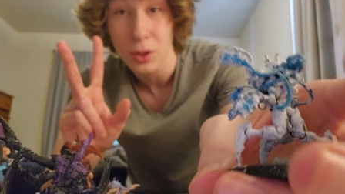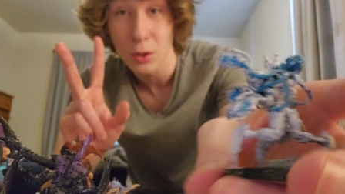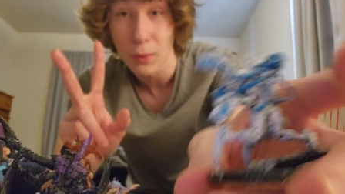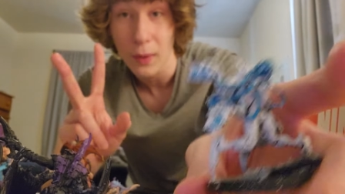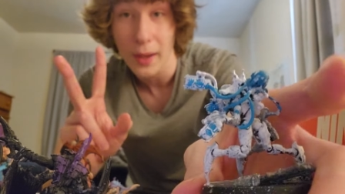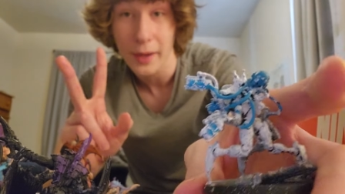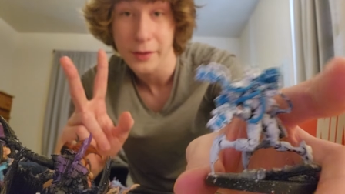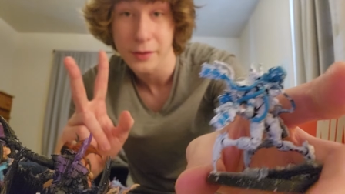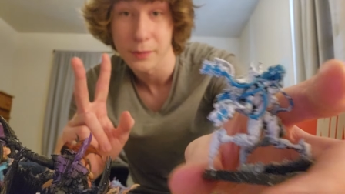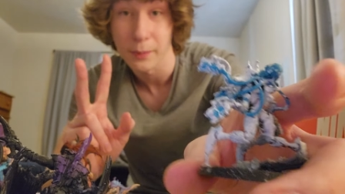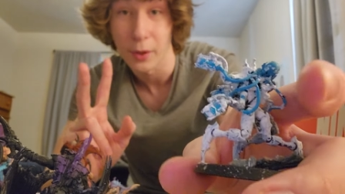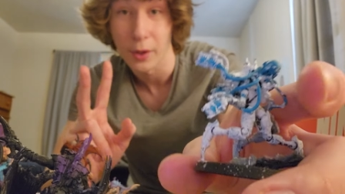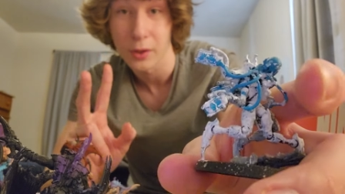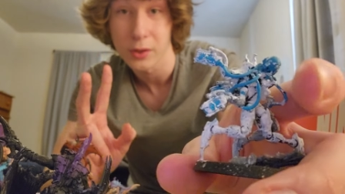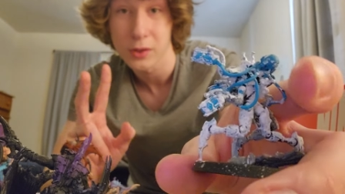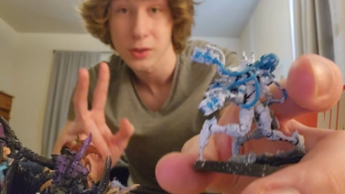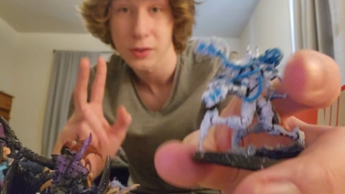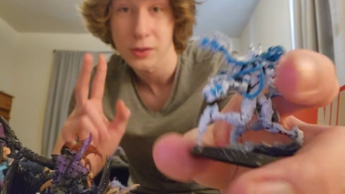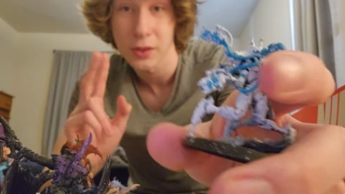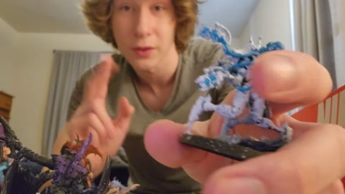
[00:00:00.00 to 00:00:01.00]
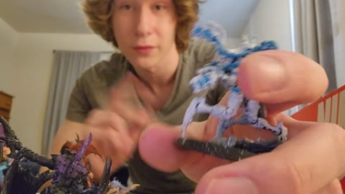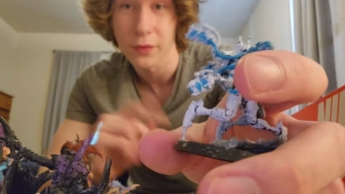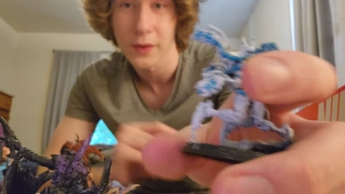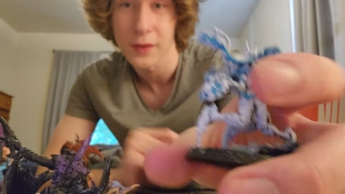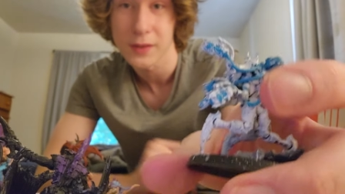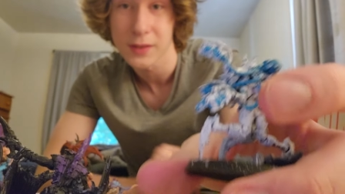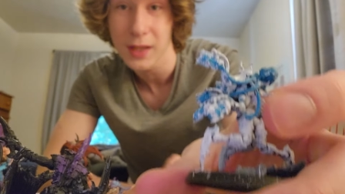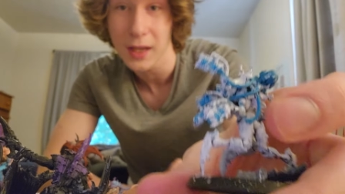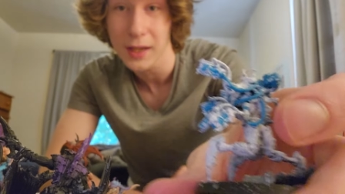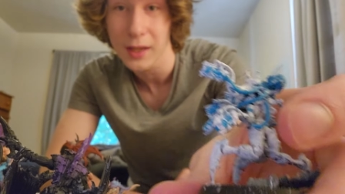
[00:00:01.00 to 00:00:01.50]
2 hex marks. So for
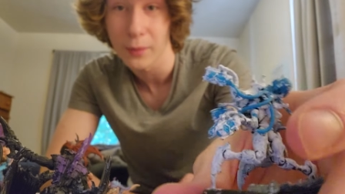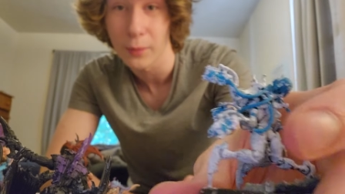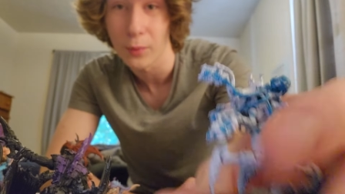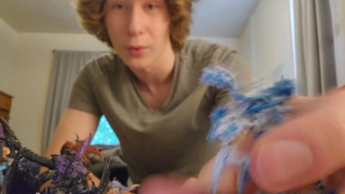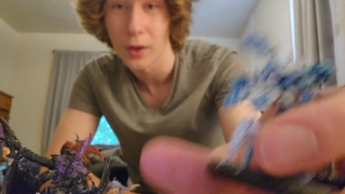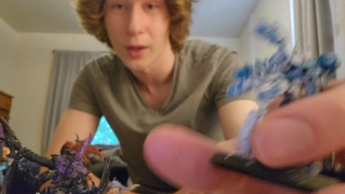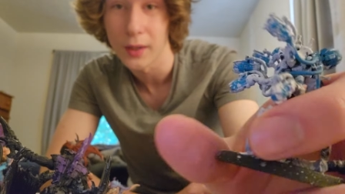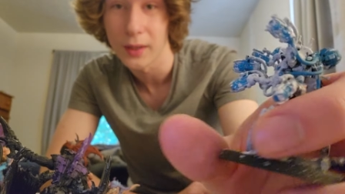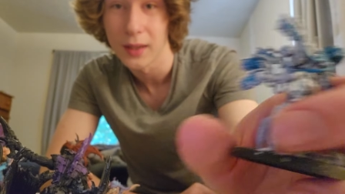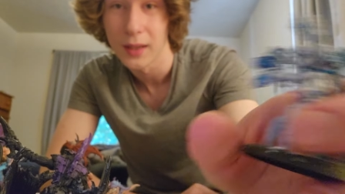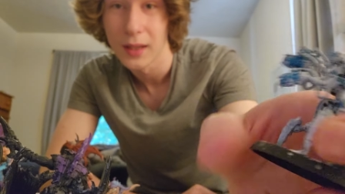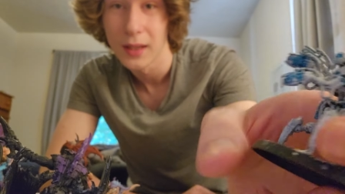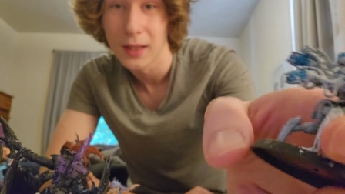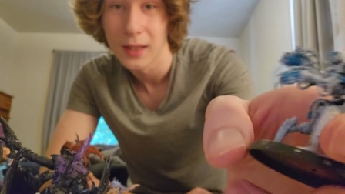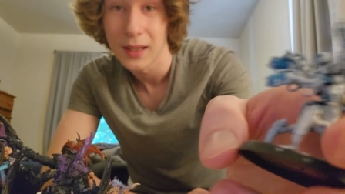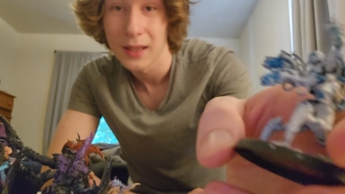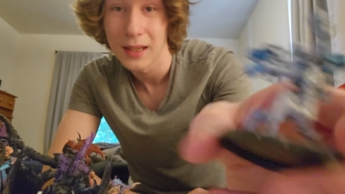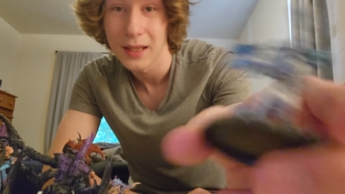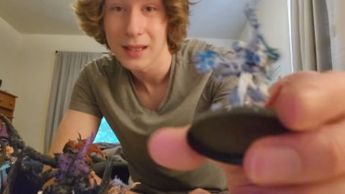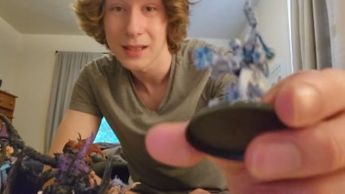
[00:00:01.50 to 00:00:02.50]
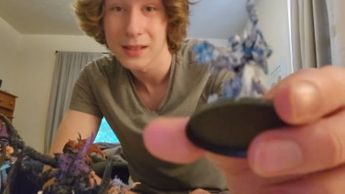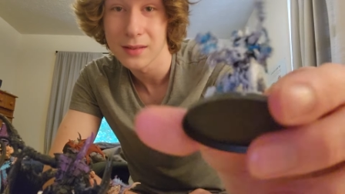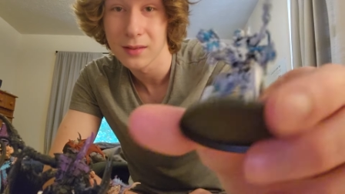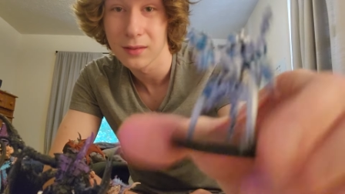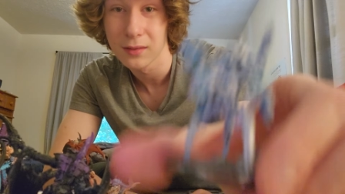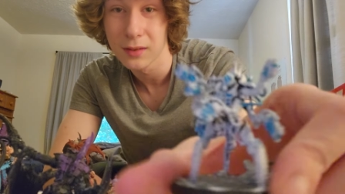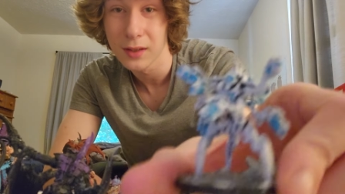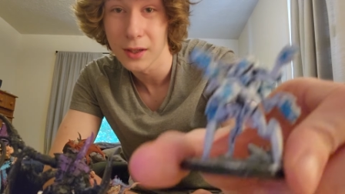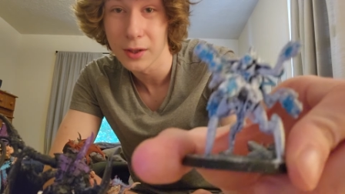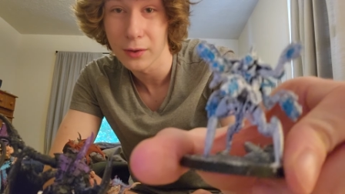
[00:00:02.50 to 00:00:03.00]
the second one, he's
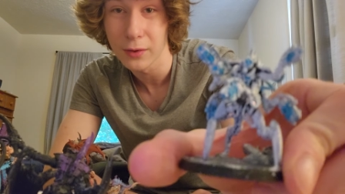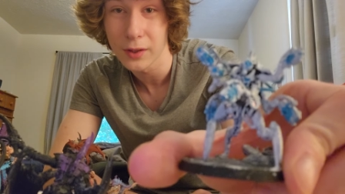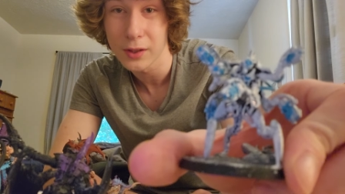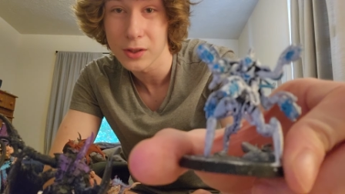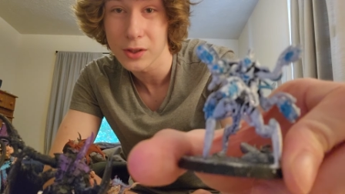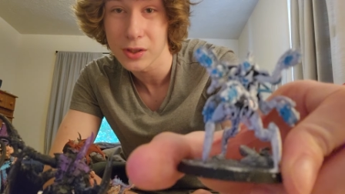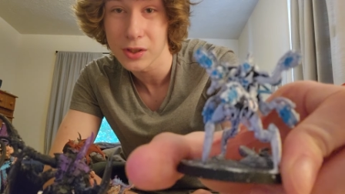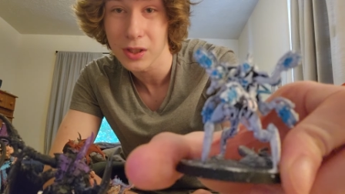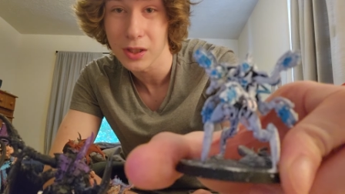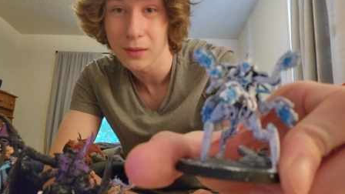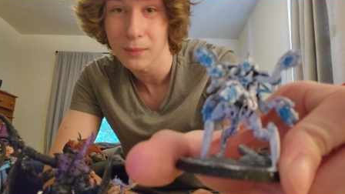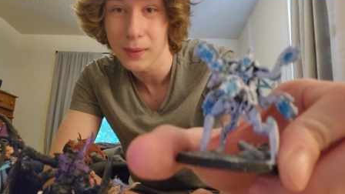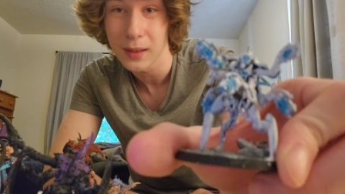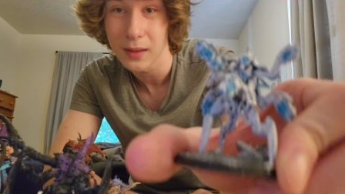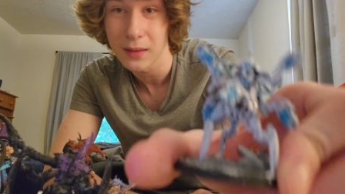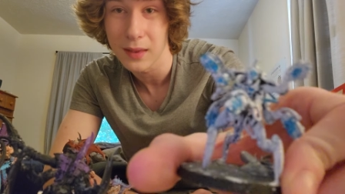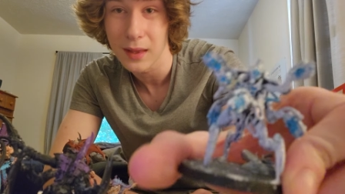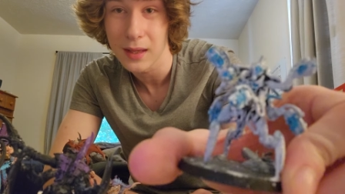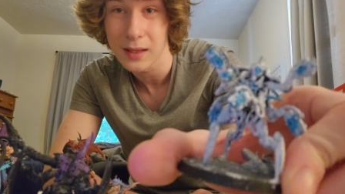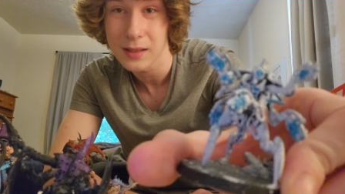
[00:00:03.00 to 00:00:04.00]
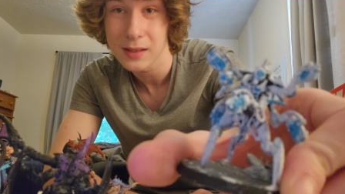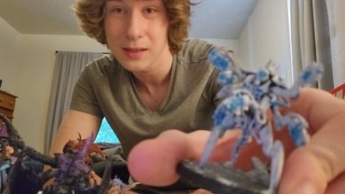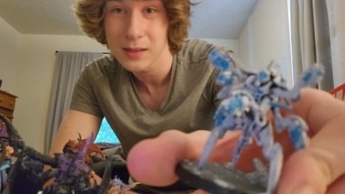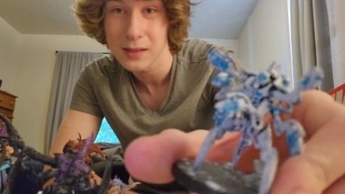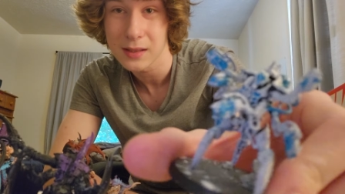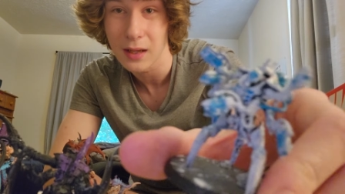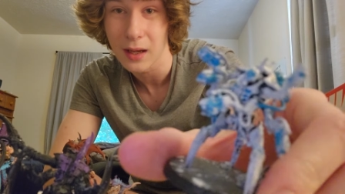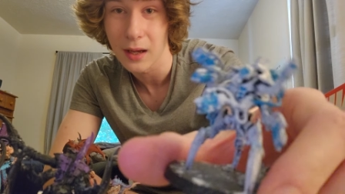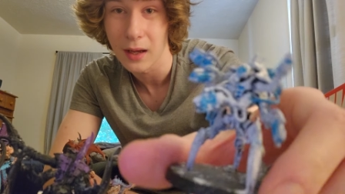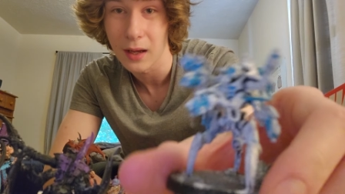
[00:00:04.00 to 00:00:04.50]
literally just gonna be this